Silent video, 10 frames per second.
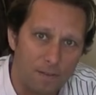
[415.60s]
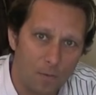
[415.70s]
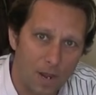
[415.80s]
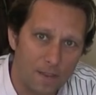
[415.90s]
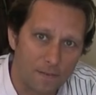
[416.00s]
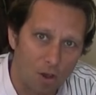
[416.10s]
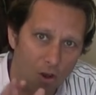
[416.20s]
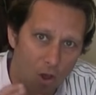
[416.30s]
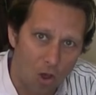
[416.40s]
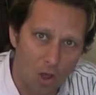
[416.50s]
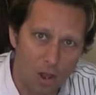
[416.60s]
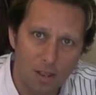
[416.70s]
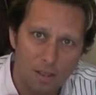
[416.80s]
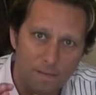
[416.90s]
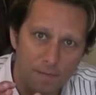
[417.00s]
when you've got
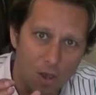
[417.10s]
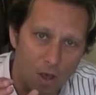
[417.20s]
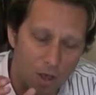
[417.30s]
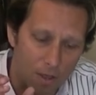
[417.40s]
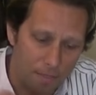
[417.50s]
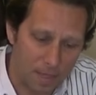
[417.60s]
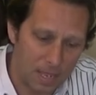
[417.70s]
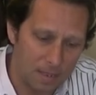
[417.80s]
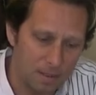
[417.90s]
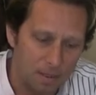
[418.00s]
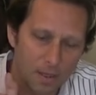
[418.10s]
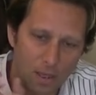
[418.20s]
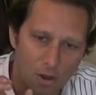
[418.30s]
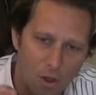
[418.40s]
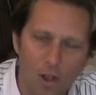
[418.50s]
all of your things
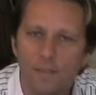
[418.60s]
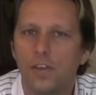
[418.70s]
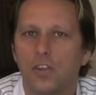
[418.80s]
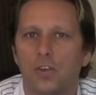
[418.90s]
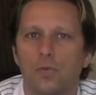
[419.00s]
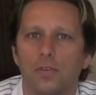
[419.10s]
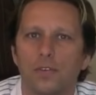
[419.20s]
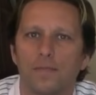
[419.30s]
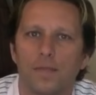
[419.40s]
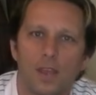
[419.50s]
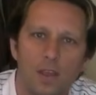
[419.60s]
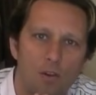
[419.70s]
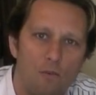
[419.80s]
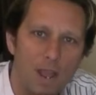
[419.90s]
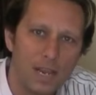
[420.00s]
and all of your tools
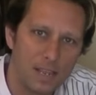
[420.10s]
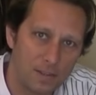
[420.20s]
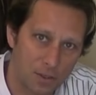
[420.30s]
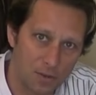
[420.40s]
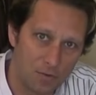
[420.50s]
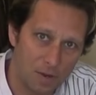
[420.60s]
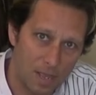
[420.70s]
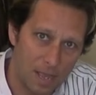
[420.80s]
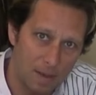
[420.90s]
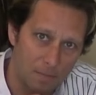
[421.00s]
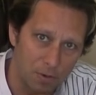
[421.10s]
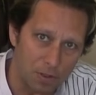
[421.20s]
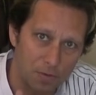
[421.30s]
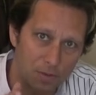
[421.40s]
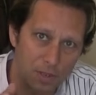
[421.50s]
ready to
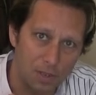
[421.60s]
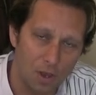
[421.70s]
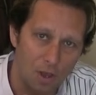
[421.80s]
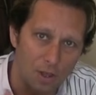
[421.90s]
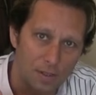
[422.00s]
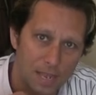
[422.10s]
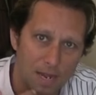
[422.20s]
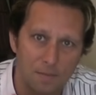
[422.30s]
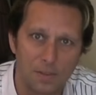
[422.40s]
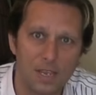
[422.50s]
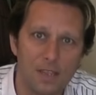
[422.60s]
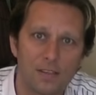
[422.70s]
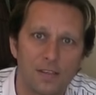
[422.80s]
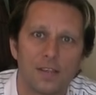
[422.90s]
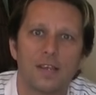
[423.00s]
produce your denim
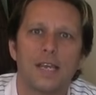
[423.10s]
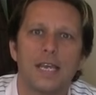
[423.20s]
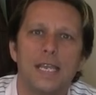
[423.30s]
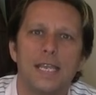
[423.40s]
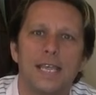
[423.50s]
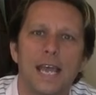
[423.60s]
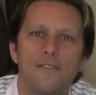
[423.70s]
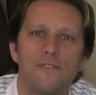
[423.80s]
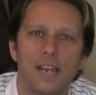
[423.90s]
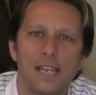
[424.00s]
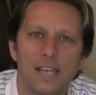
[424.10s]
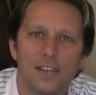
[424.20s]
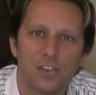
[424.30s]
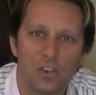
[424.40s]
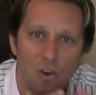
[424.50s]
jeans, you're then ready
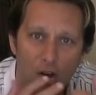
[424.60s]
to go